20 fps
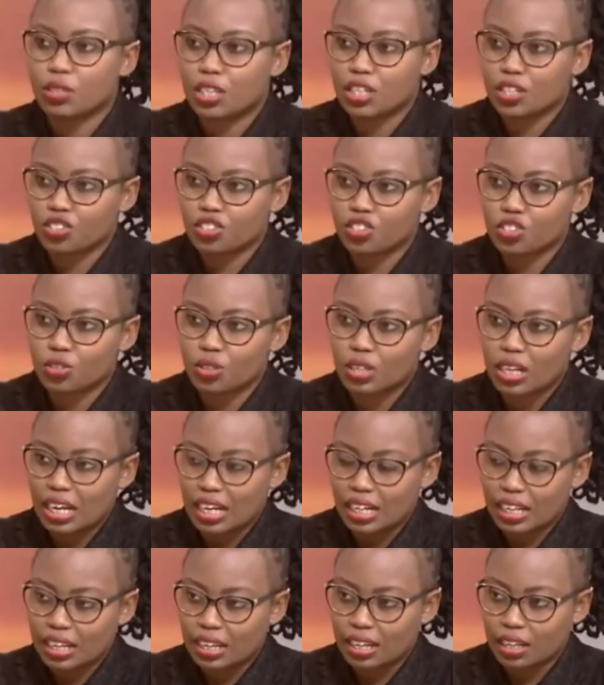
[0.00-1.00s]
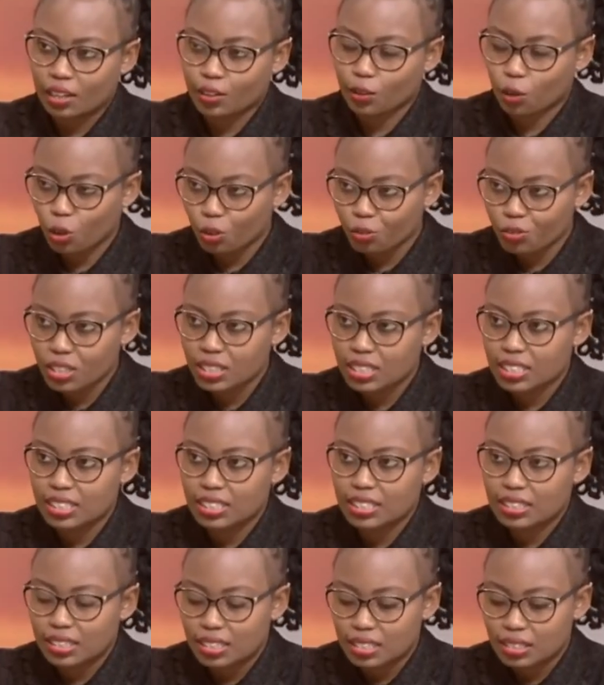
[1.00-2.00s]
education and health,
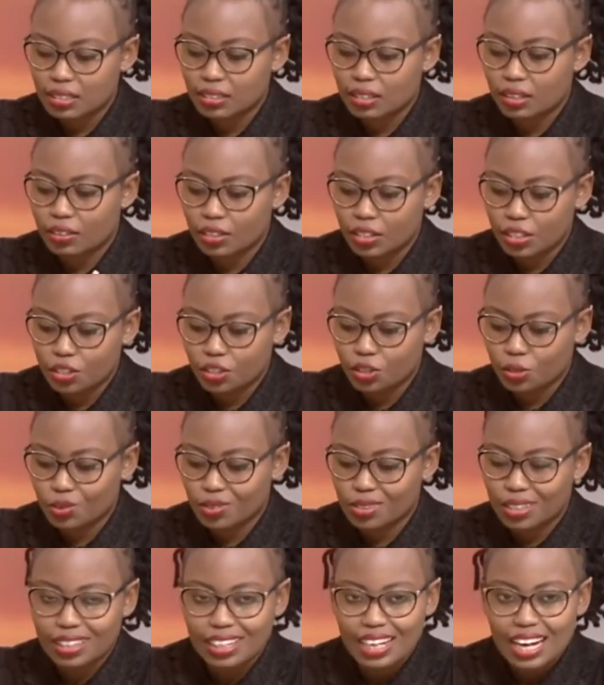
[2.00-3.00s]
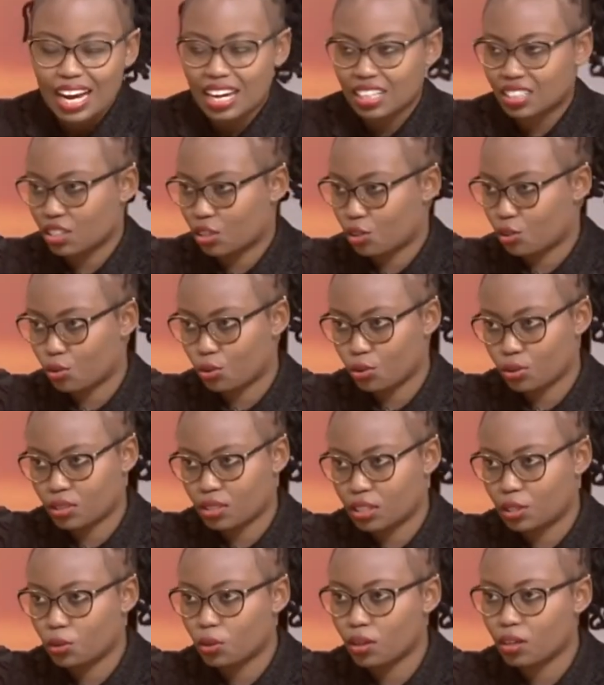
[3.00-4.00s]
obviously these are issues that cut
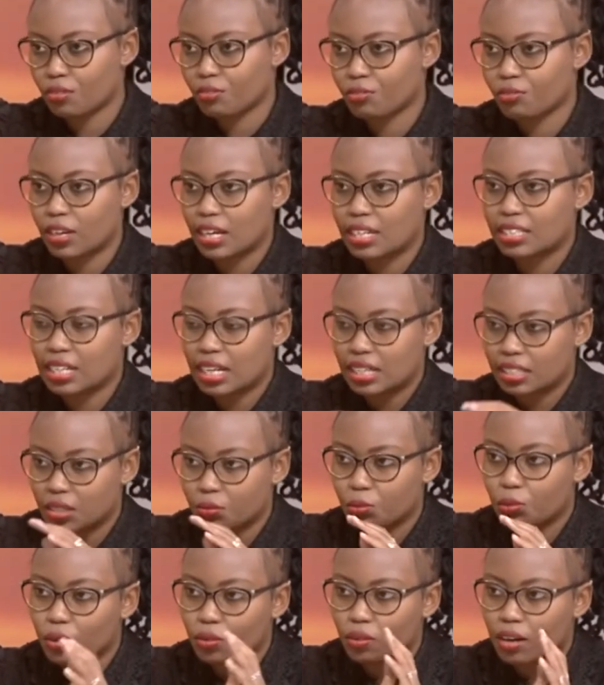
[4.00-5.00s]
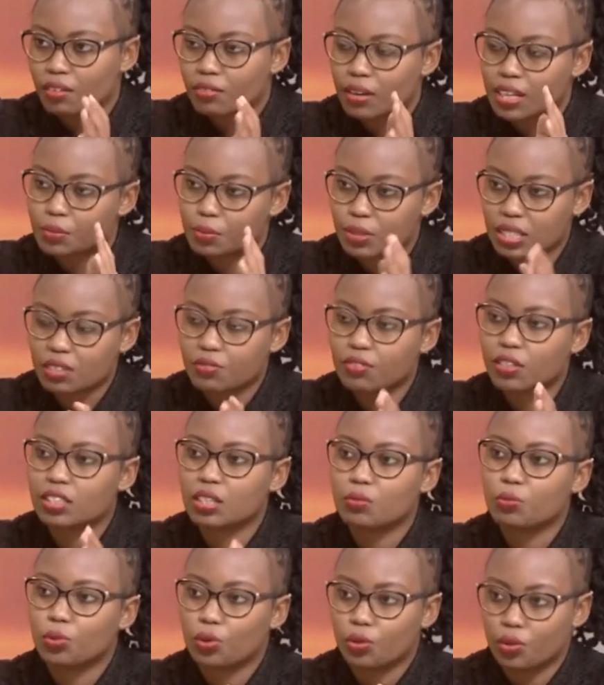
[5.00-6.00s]
across. They don't affect a, demogra a
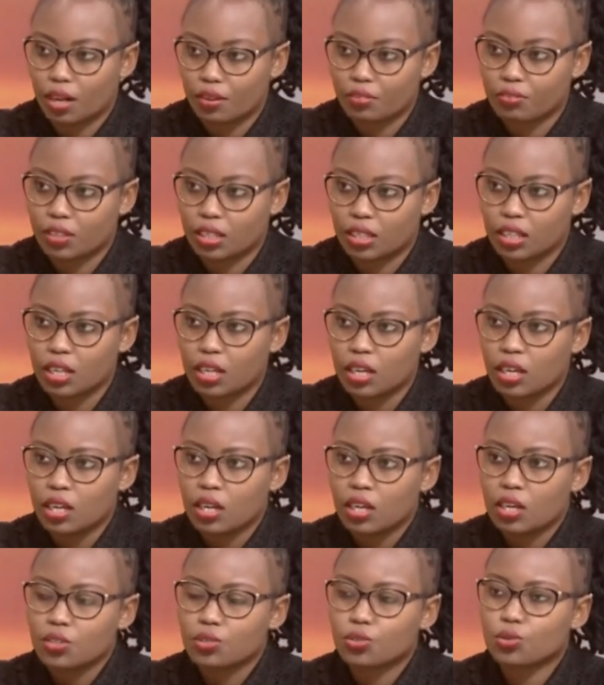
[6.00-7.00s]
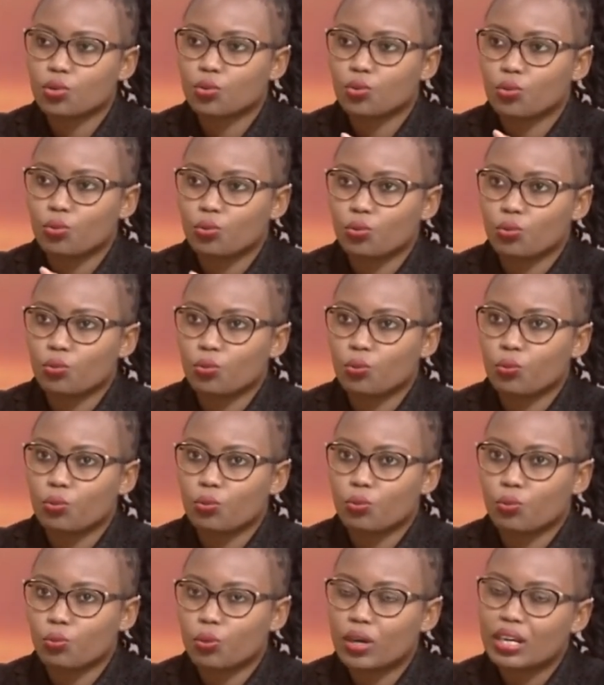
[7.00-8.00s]
specific demographic. So
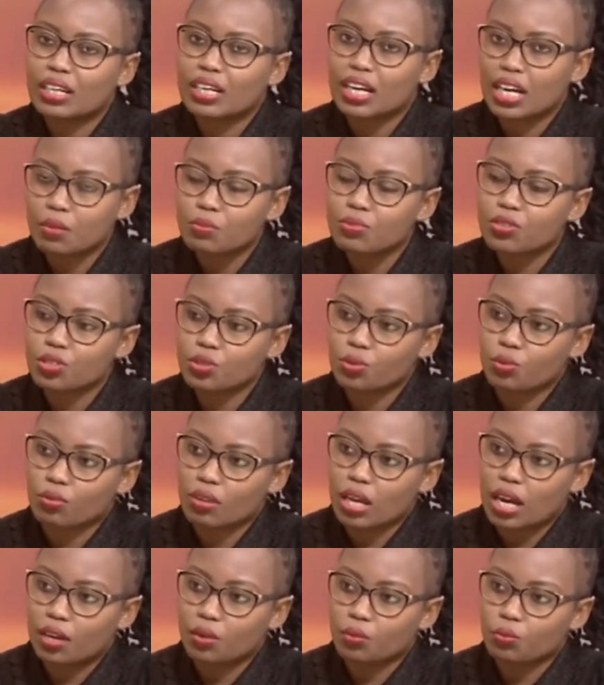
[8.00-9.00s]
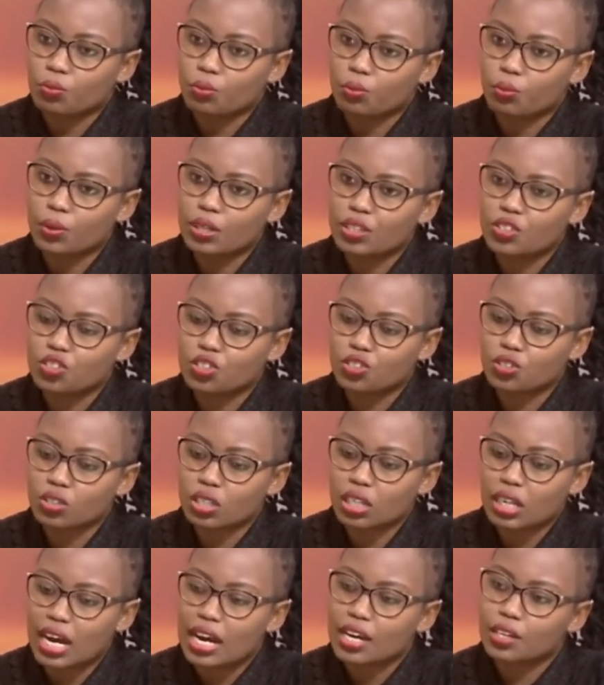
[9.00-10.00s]
when it comes to that,
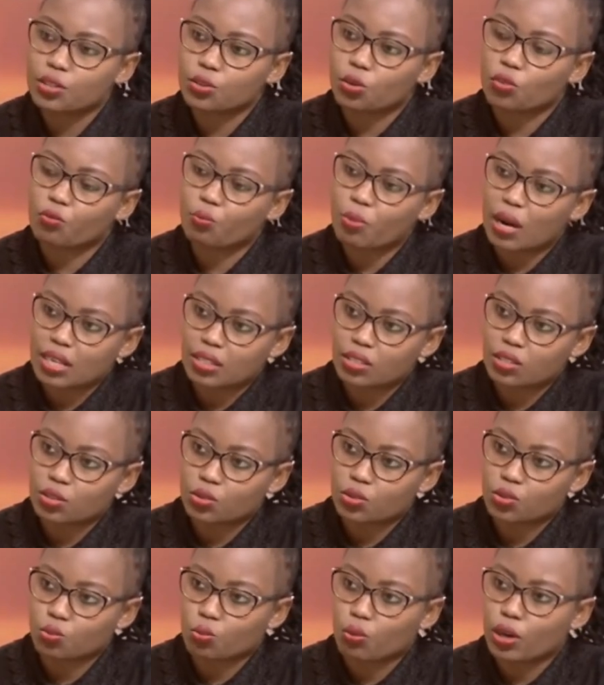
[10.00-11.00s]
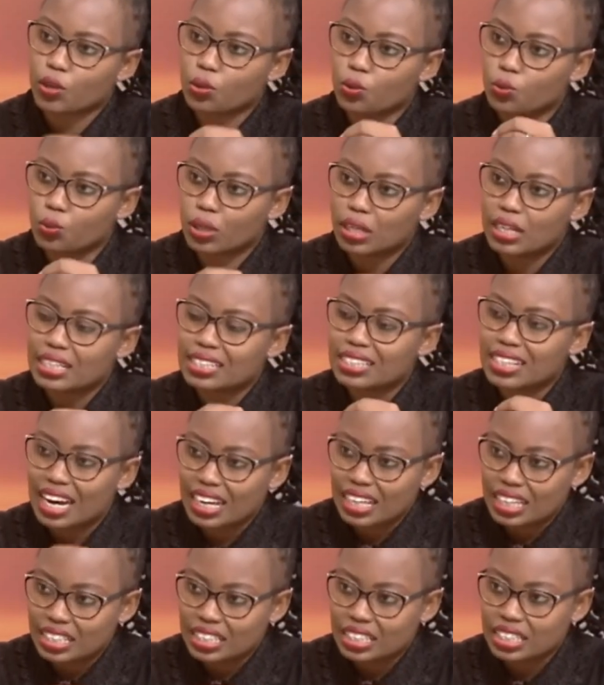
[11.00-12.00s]
which kind of persons were you really
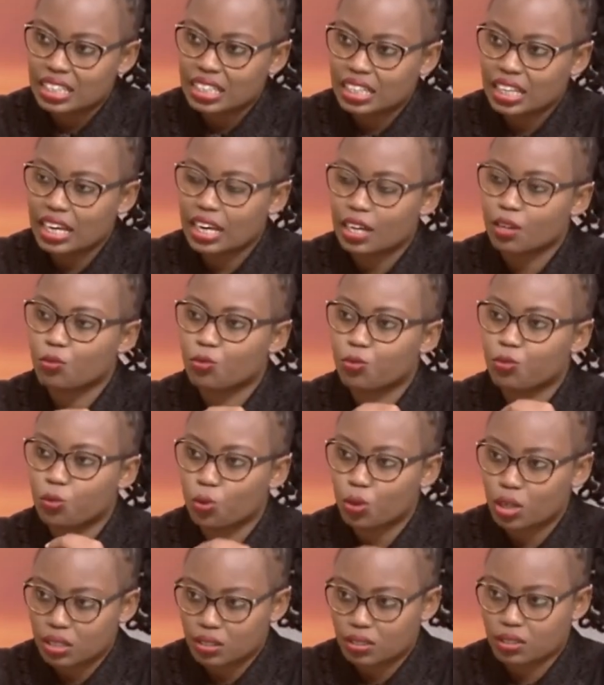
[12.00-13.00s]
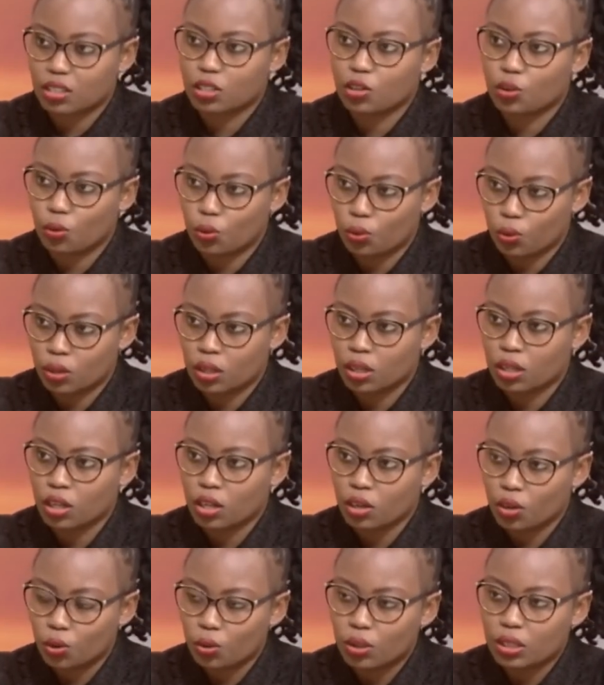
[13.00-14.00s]
targeting and focusing on
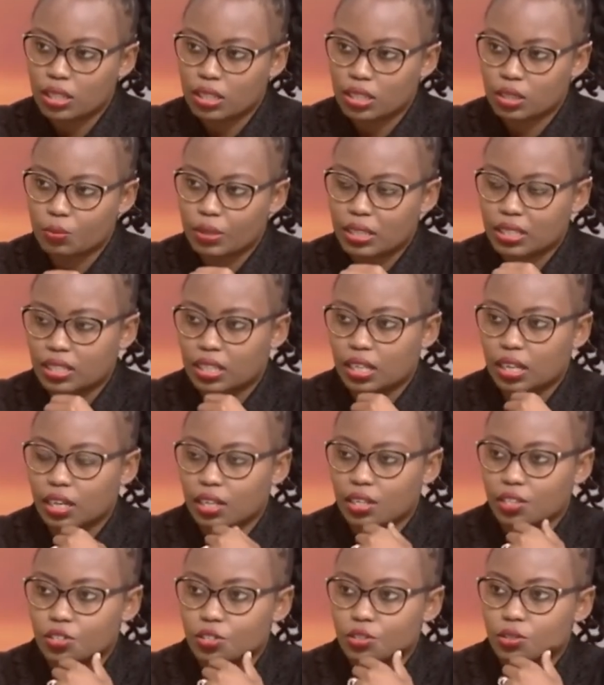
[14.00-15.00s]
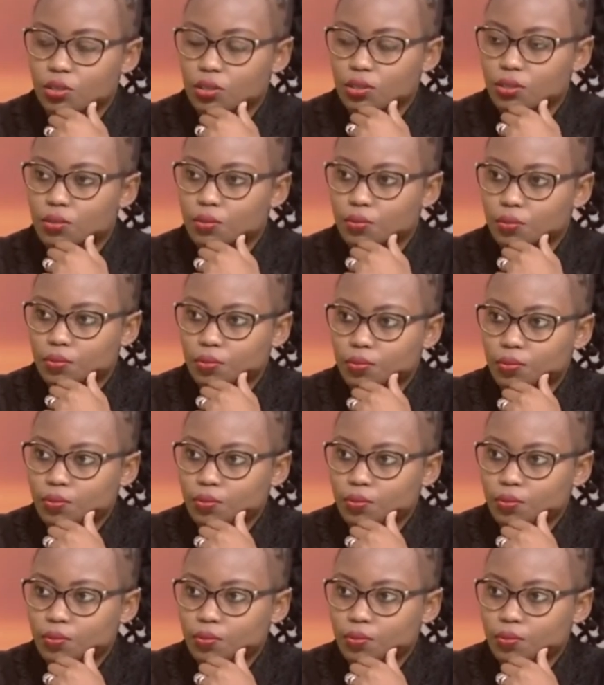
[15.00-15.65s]
on these particular issues?